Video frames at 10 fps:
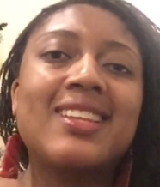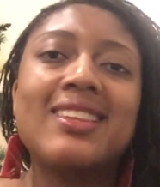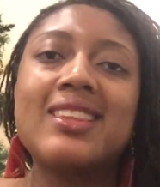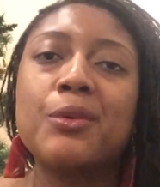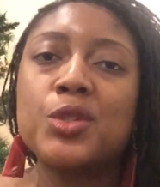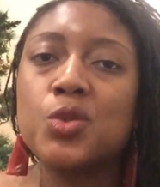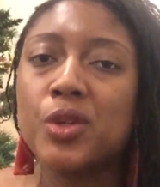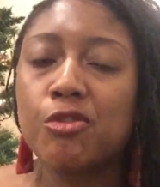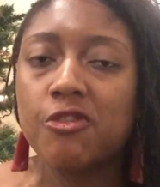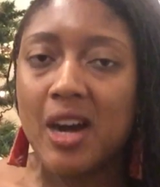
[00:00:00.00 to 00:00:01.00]
they would do it
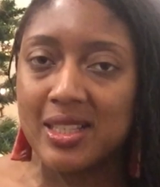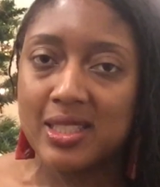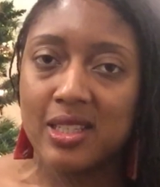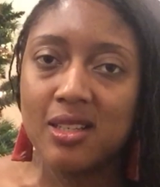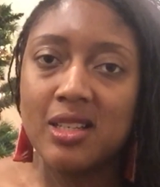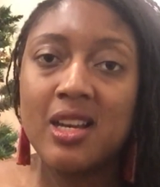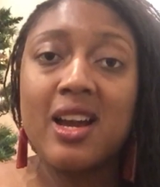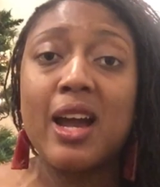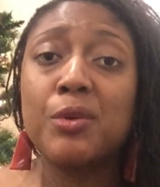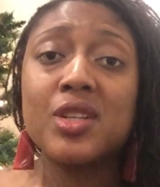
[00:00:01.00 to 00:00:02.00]
faster.
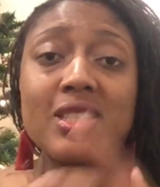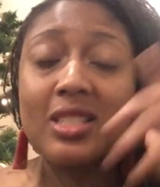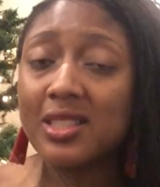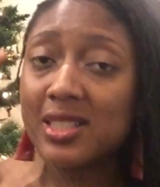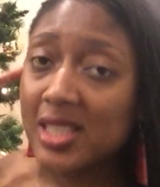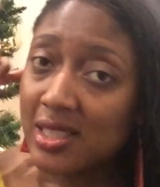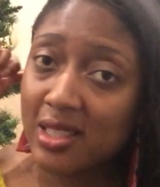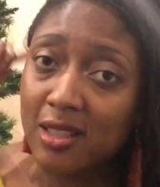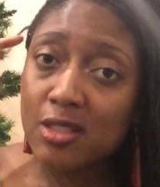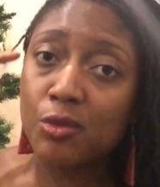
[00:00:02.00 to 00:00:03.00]
I wouldn't see the
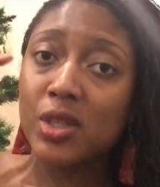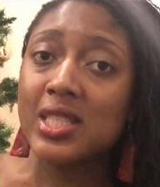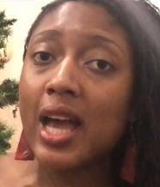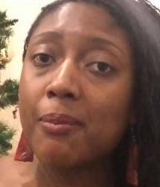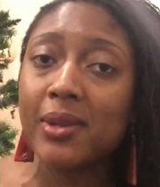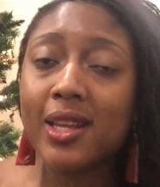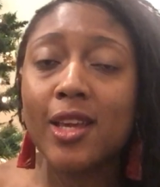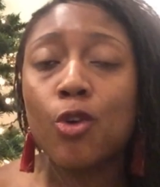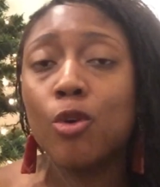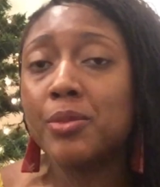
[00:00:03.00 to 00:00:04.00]
details of what's
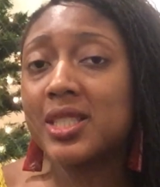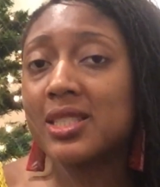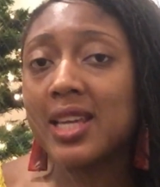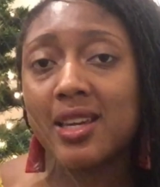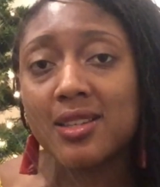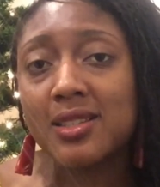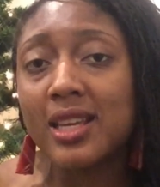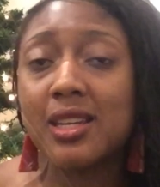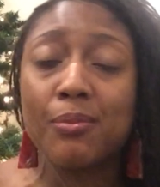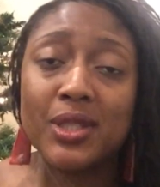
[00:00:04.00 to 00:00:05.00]
happening or mistakes,
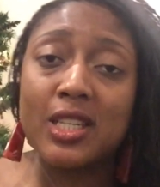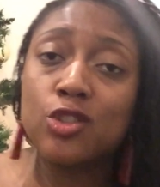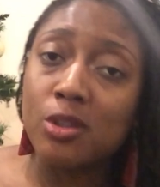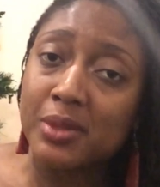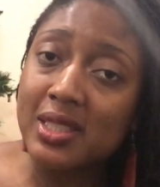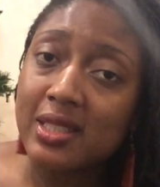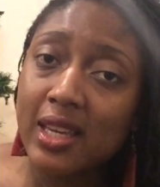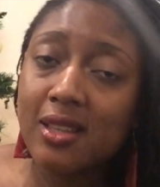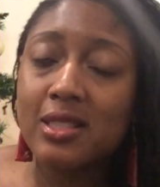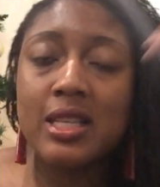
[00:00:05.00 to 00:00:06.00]
any potential
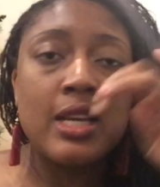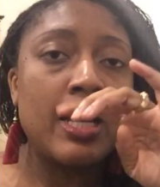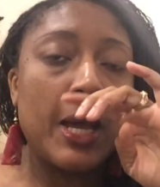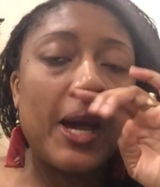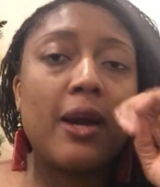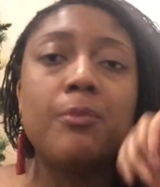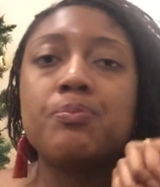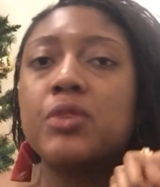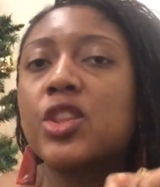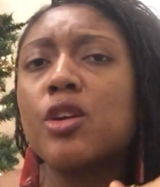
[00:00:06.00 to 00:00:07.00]
mistakes.
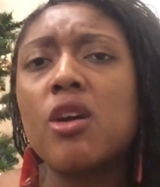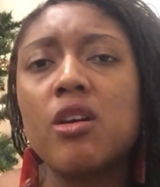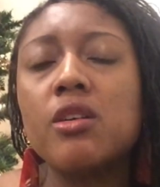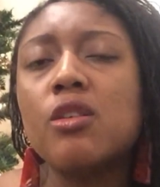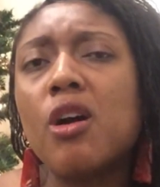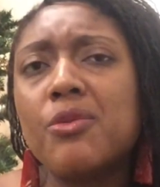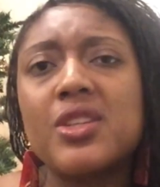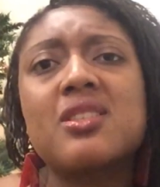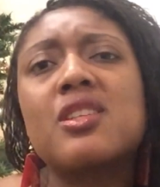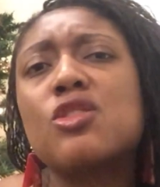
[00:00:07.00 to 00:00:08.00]
But there are
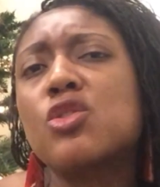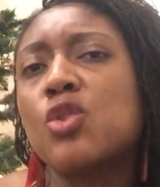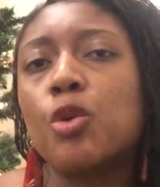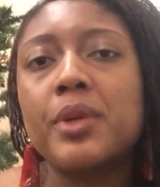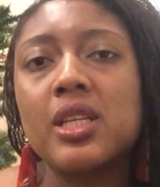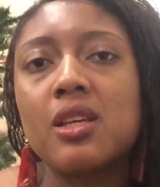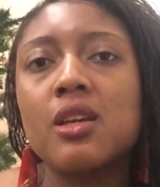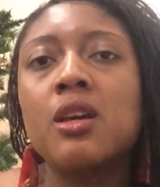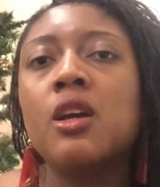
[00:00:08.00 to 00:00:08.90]
obviously so many